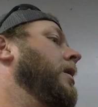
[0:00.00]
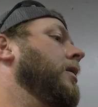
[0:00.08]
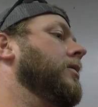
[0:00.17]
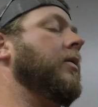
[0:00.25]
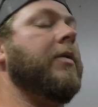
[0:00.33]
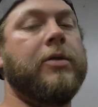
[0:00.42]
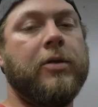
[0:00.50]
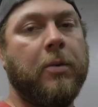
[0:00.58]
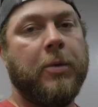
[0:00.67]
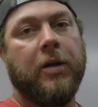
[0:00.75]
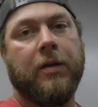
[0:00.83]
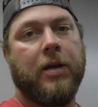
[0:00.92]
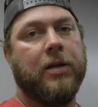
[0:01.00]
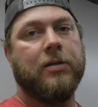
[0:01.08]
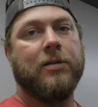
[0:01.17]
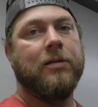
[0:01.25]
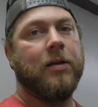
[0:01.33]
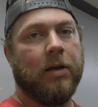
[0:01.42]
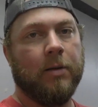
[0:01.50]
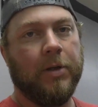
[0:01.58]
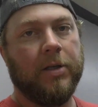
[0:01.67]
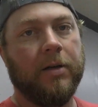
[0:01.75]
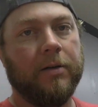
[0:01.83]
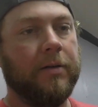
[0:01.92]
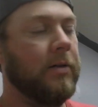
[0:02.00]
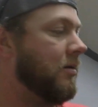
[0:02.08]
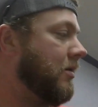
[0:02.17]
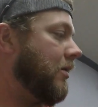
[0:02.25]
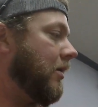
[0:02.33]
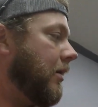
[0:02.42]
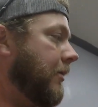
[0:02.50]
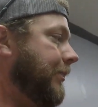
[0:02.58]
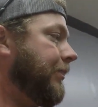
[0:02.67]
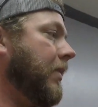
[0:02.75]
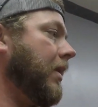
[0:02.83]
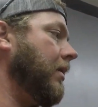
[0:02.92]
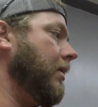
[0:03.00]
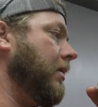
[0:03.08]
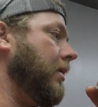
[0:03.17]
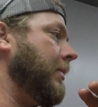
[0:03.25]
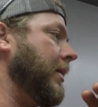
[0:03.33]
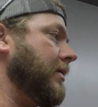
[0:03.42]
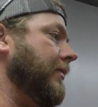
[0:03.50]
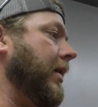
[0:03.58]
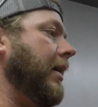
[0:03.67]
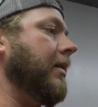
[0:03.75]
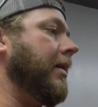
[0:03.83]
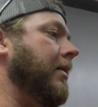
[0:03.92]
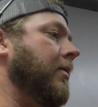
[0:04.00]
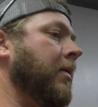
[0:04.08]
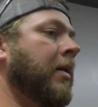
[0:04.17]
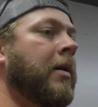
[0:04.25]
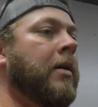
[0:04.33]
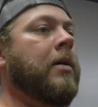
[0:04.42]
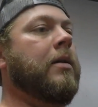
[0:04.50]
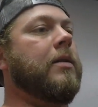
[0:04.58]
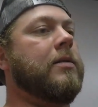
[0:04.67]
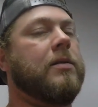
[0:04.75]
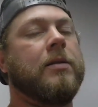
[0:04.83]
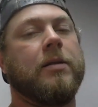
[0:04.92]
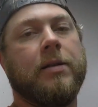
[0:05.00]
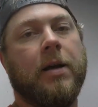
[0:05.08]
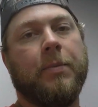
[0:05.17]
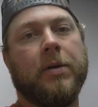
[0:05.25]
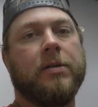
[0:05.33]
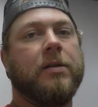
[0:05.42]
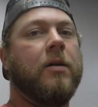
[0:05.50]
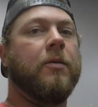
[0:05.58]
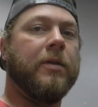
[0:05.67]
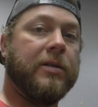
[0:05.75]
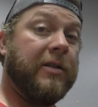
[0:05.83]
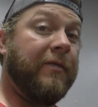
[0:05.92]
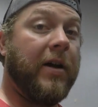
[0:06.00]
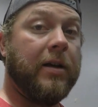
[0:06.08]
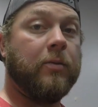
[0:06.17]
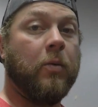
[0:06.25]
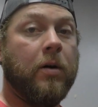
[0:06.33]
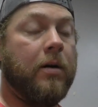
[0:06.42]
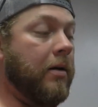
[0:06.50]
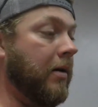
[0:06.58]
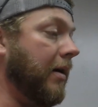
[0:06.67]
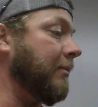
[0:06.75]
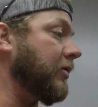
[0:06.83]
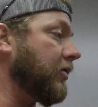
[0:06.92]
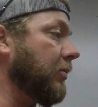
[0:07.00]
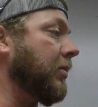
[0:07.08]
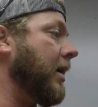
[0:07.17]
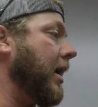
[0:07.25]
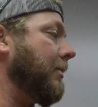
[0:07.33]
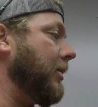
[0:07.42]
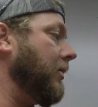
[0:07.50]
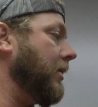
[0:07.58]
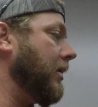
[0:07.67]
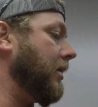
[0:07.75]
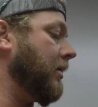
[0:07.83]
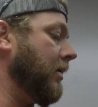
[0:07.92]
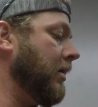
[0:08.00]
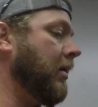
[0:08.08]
So there's so many things that can be done to this car. As of right now, this is a stepping stone. This is phase 1. I'm super happy with it.